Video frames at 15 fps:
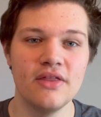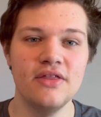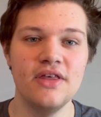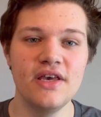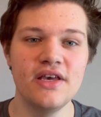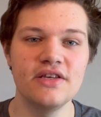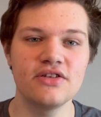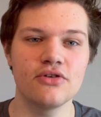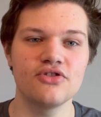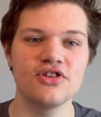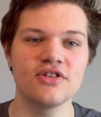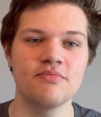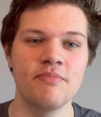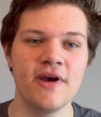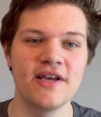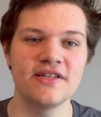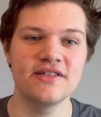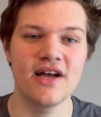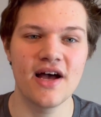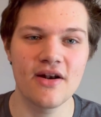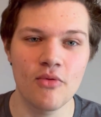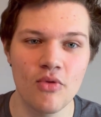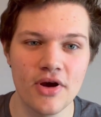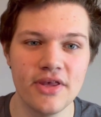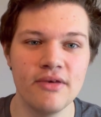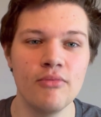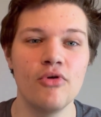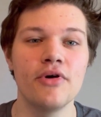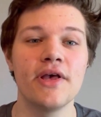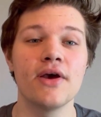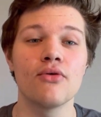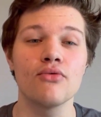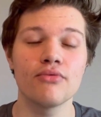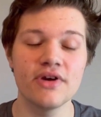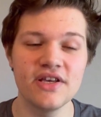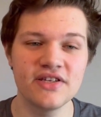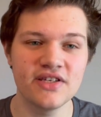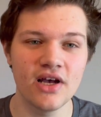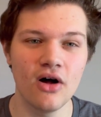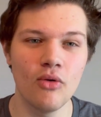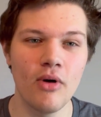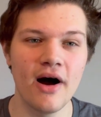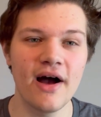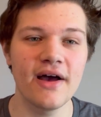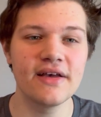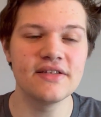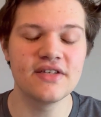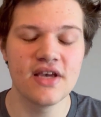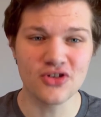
These are just based on what you will get resale wise.